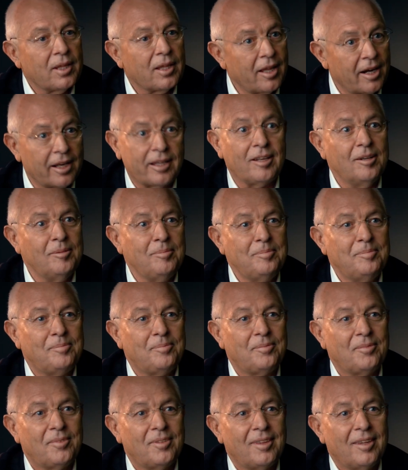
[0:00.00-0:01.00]
curriculum,
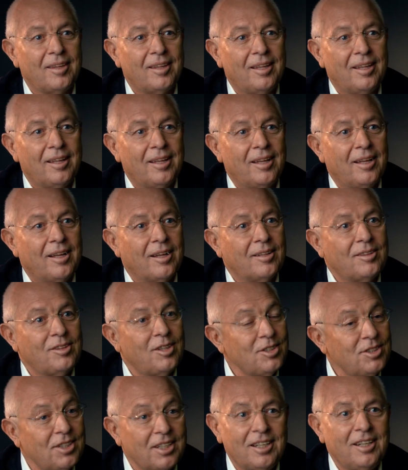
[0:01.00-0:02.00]

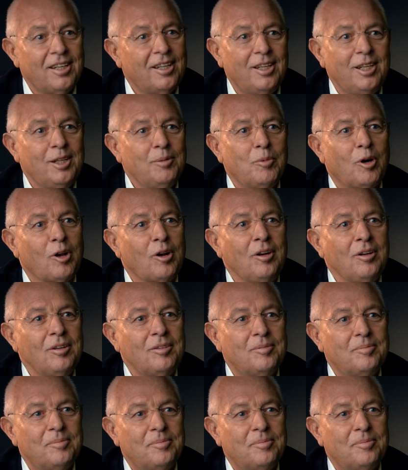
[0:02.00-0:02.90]
teaching and learning model,